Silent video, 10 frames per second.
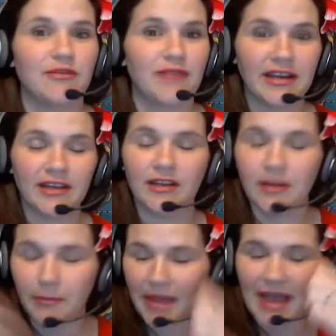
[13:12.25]
I
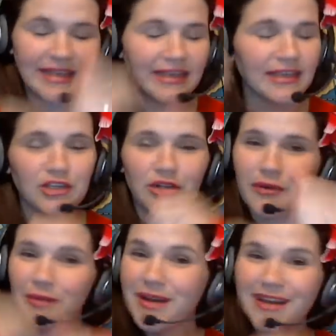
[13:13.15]
bring them back in,
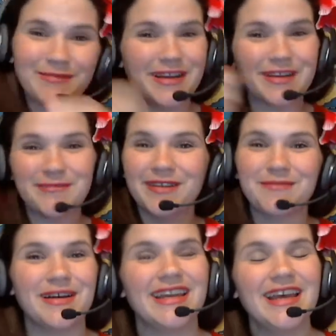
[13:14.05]
come on, come on, come
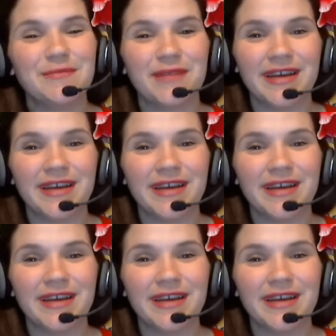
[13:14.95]
on, come on.